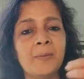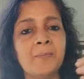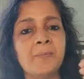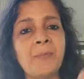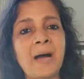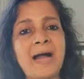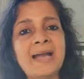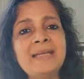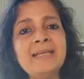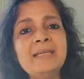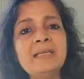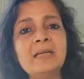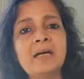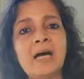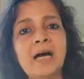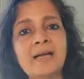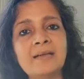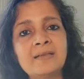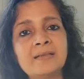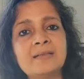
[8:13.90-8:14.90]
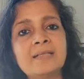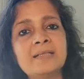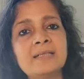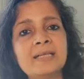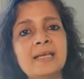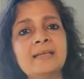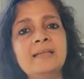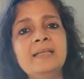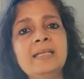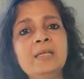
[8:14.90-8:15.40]
by
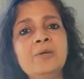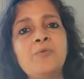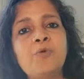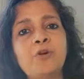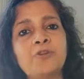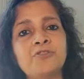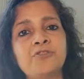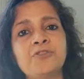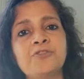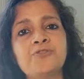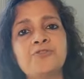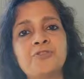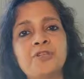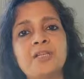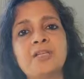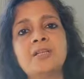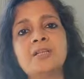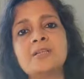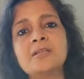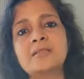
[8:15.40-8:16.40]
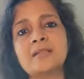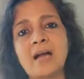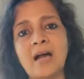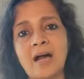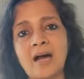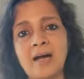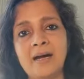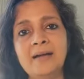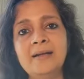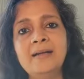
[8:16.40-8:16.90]
understanding what your triggers
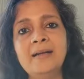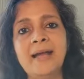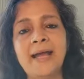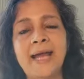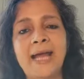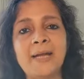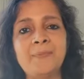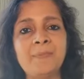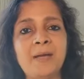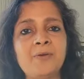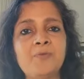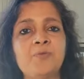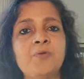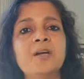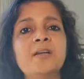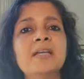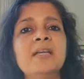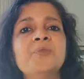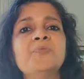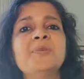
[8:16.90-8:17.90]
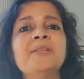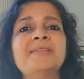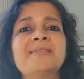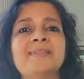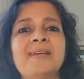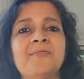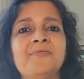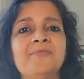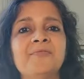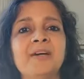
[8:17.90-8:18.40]
are and by working with
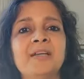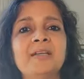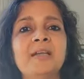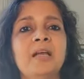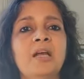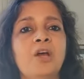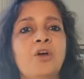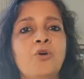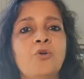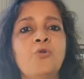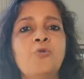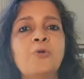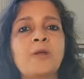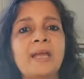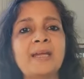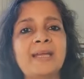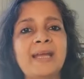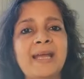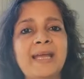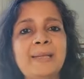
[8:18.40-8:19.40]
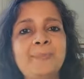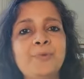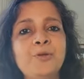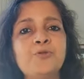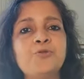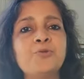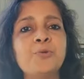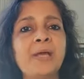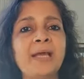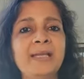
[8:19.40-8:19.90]
someone who can help
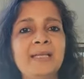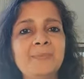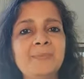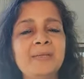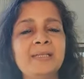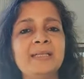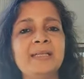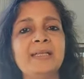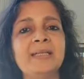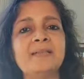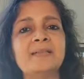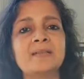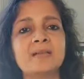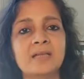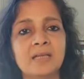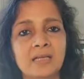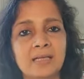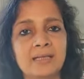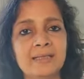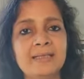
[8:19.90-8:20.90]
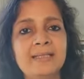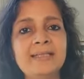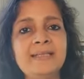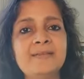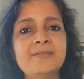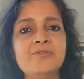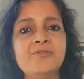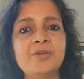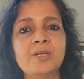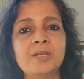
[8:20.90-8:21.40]
you to eliminate
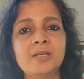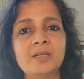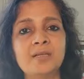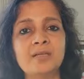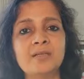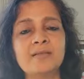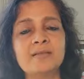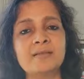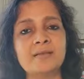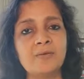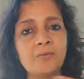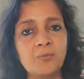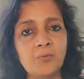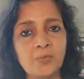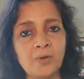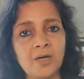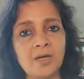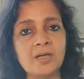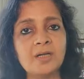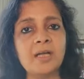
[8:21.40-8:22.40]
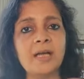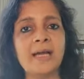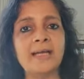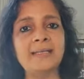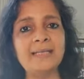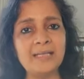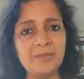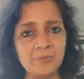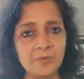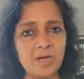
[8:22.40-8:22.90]
these triggers, work
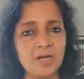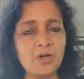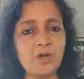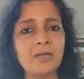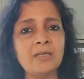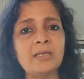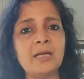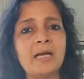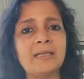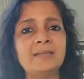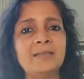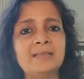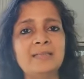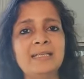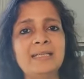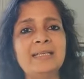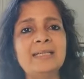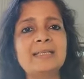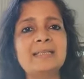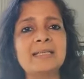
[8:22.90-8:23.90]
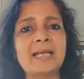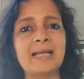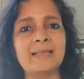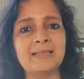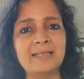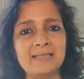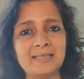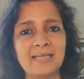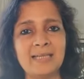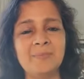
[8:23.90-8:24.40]
on other things
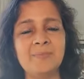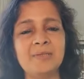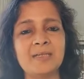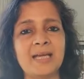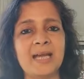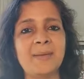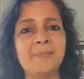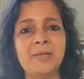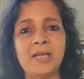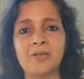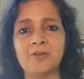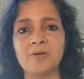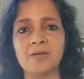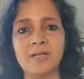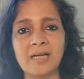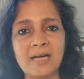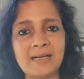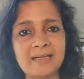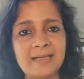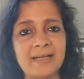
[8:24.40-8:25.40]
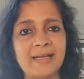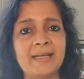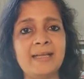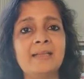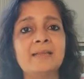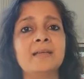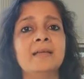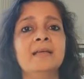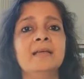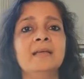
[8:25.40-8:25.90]
at the same time, like your gut
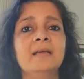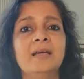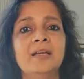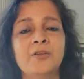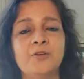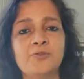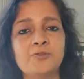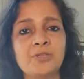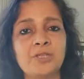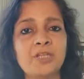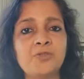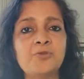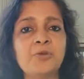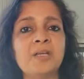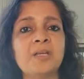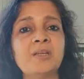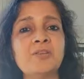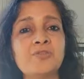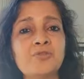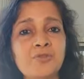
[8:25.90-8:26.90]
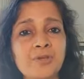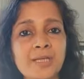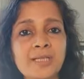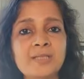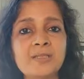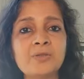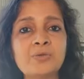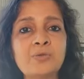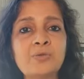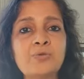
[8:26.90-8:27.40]
health, so that you can
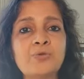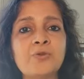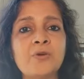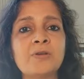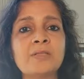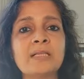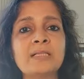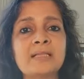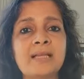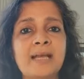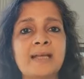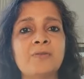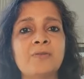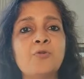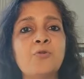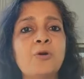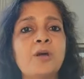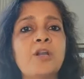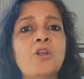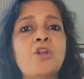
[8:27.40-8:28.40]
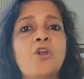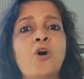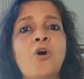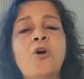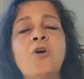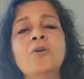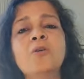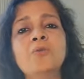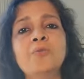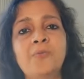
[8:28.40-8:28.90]
address the root causes, can go a
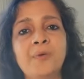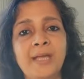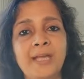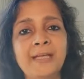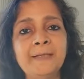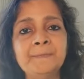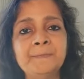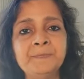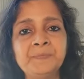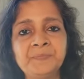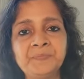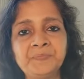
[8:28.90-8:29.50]
long way